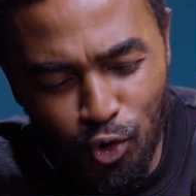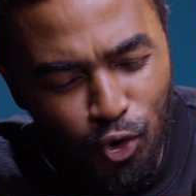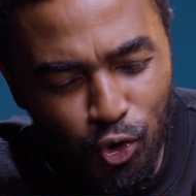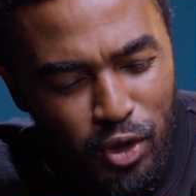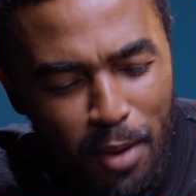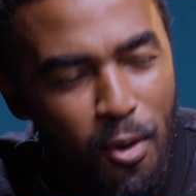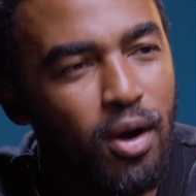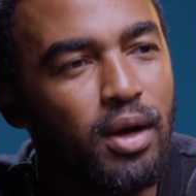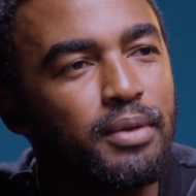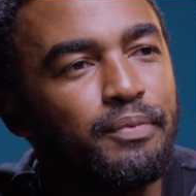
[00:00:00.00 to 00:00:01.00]
Kulu
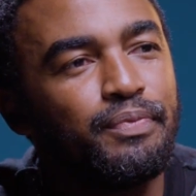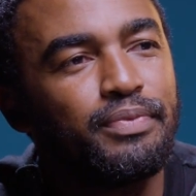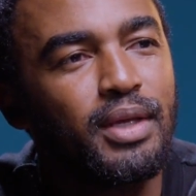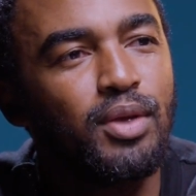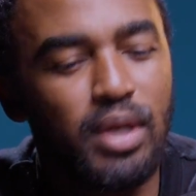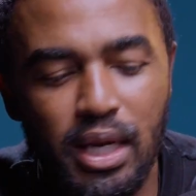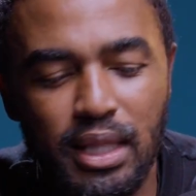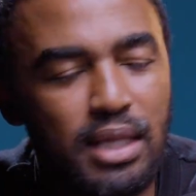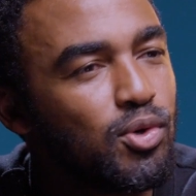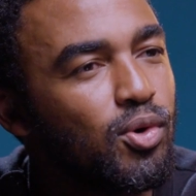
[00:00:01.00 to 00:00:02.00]
yabo. And you're
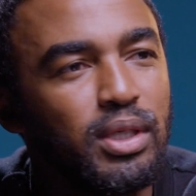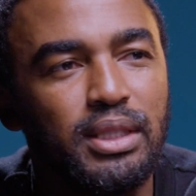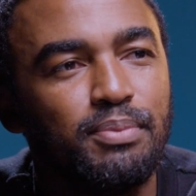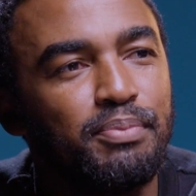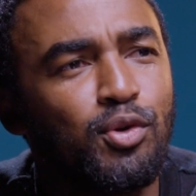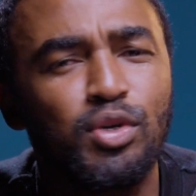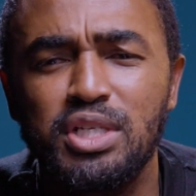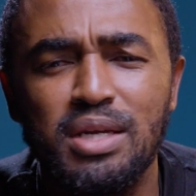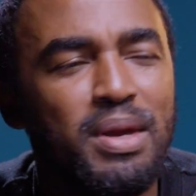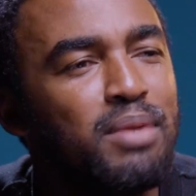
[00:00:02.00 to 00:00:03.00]
like, that's all.
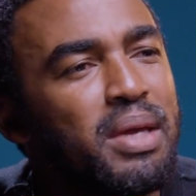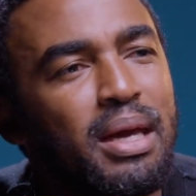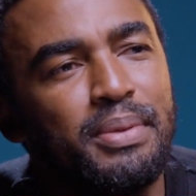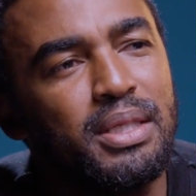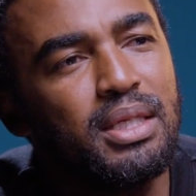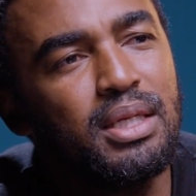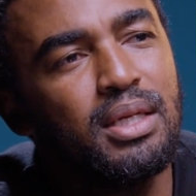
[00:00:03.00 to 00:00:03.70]
Because she made me happy.